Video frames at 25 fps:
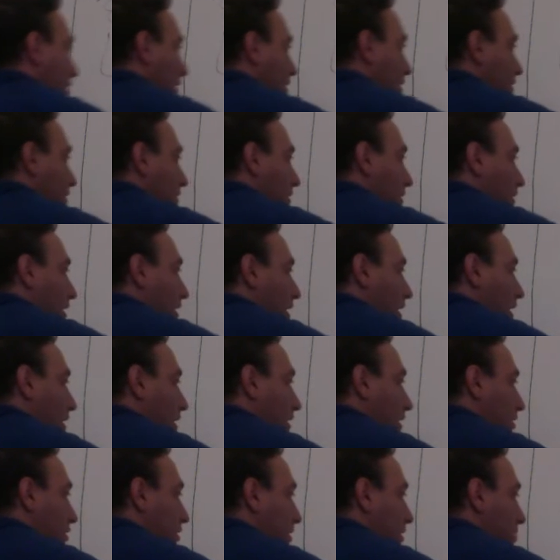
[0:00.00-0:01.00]
is that the
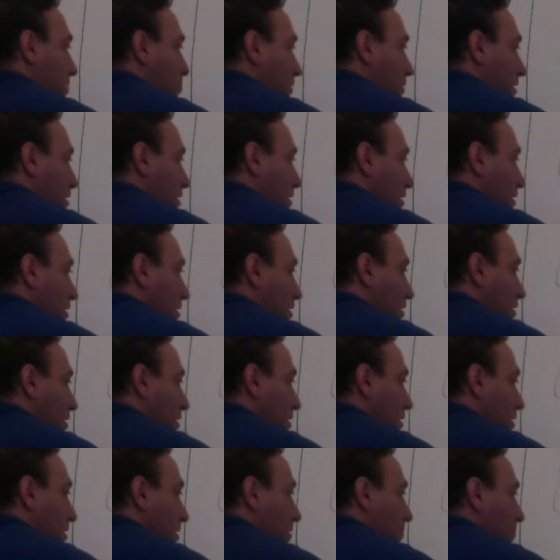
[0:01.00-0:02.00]
ATP
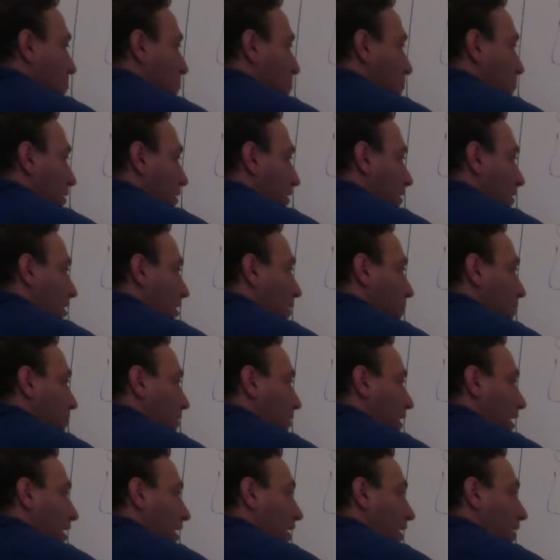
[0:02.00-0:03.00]

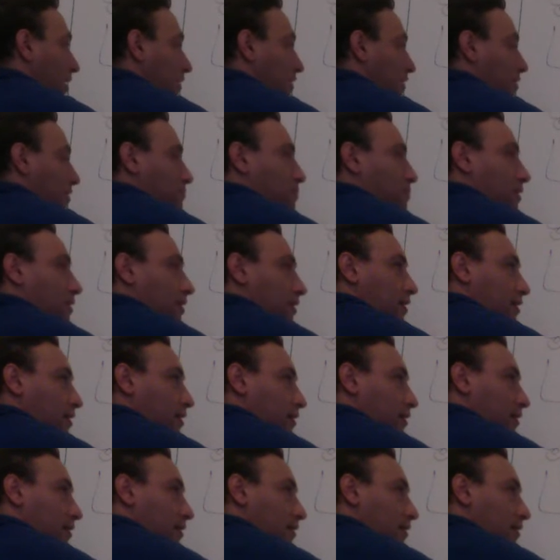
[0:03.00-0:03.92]
becomes ADP.